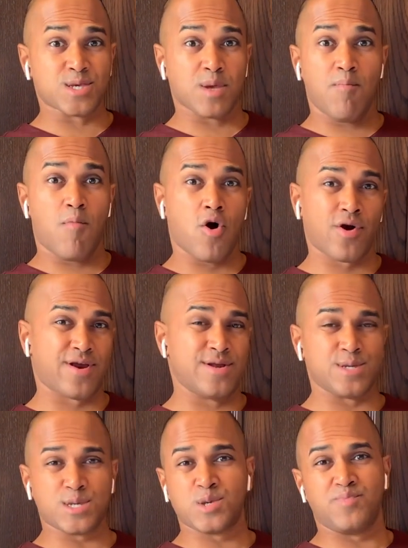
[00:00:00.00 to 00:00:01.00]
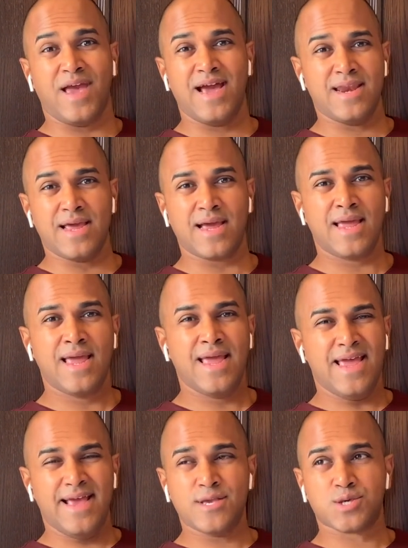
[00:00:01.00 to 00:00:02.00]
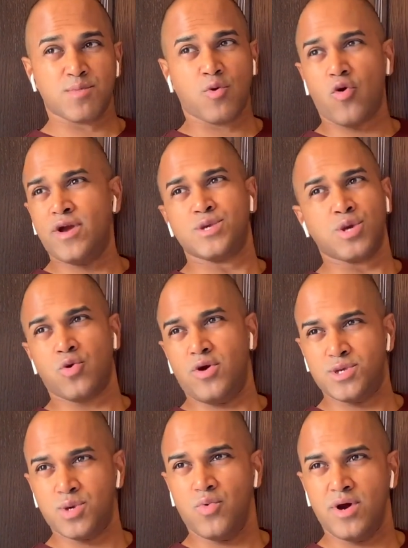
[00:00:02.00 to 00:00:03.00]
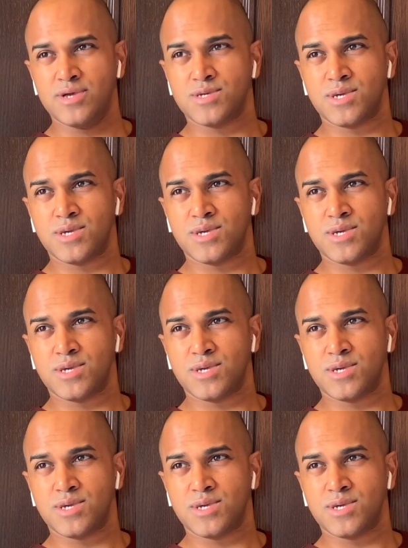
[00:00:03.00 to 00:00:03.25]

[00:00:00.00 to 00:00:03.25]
is the market is expanding in some crazy, crazy ways.